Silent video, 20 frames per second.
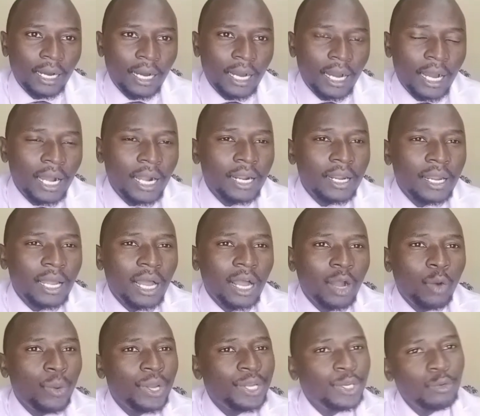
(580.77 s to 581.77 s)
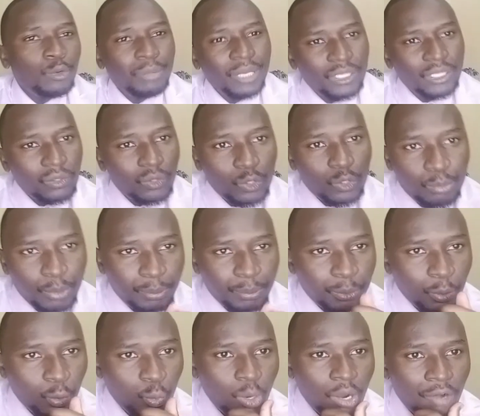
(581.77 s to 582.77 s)
And uh, when you meet those
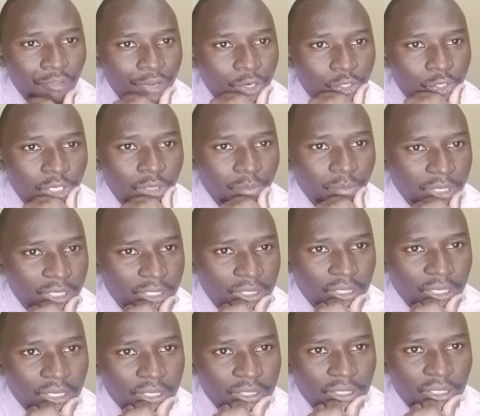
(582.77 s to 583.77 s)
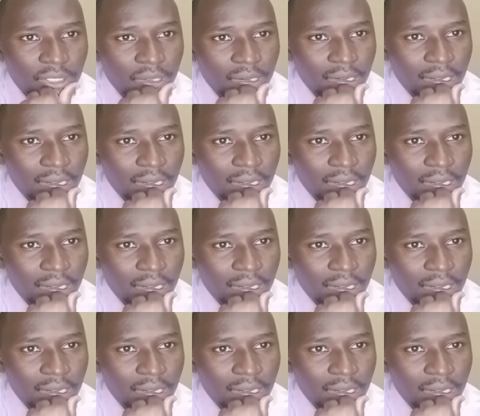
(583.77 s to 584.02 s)
people who have failed in business,